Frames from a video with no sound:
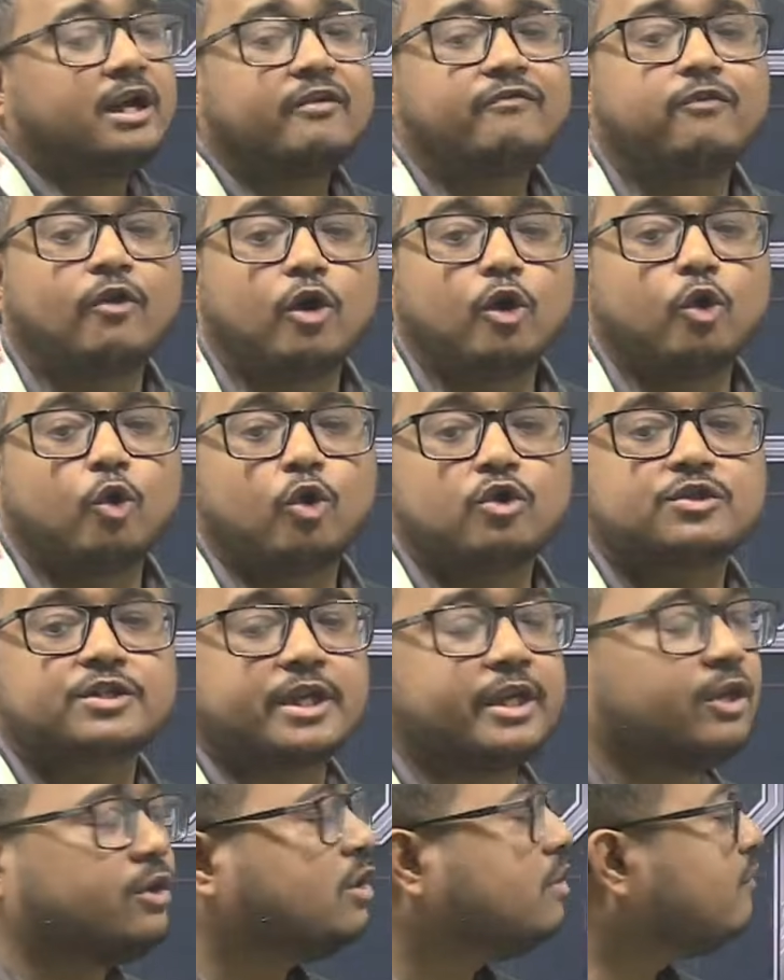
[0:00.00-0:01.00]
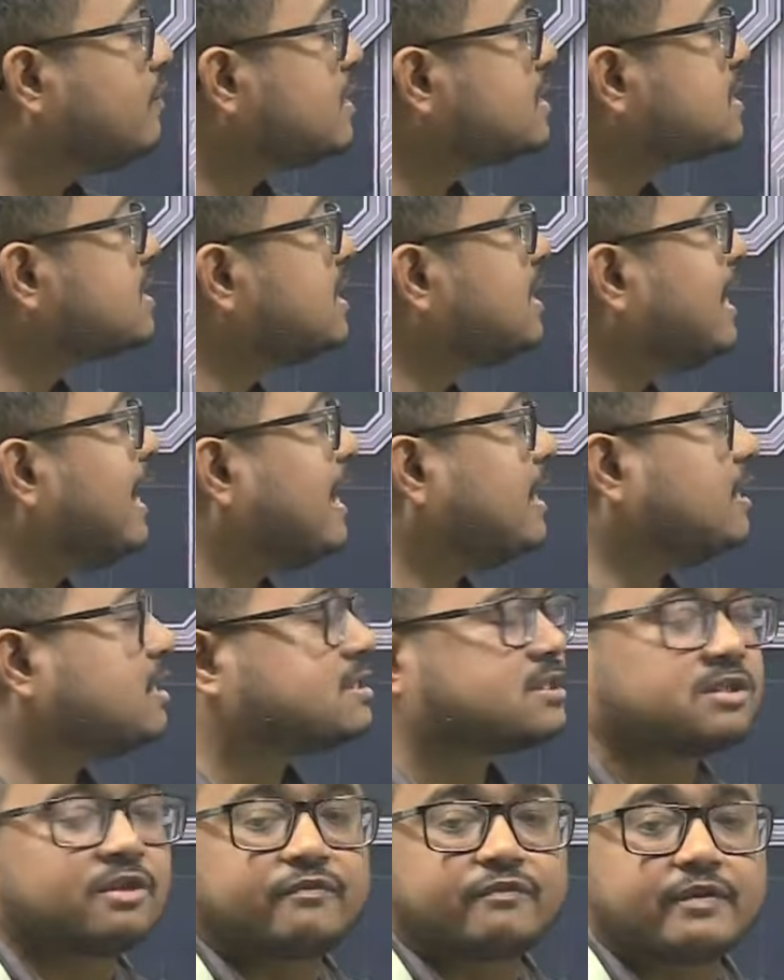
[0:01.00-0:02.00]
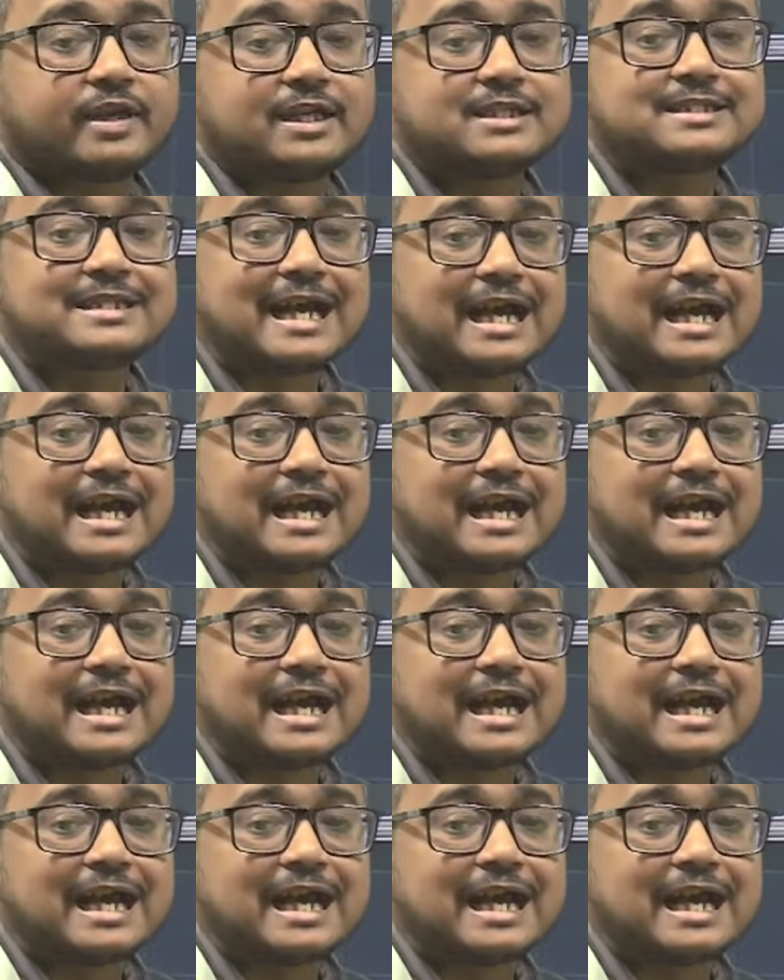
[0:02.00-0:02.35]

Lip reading: follows universal adult suffrage.